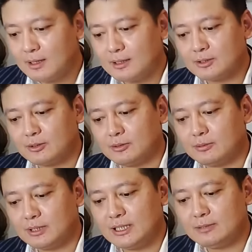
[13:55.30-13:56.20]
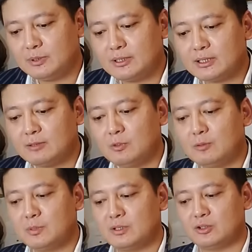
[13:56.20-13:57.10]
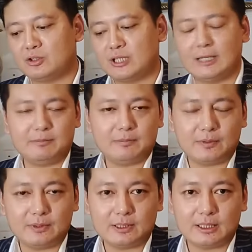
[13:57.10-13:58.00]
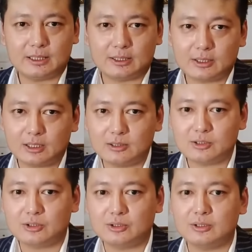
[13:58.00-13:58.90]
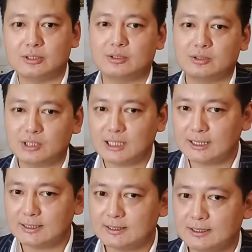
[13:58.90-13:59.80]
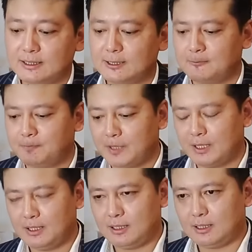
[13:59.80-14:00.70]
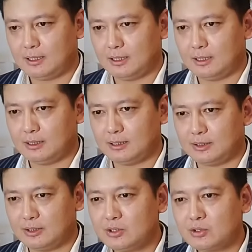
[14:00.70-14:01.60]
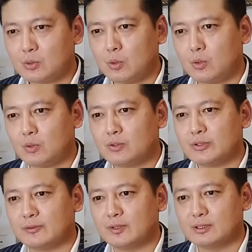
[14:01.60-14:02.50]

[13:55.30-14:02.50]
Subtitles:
So these political movements shape the culture, the society, the discourse of the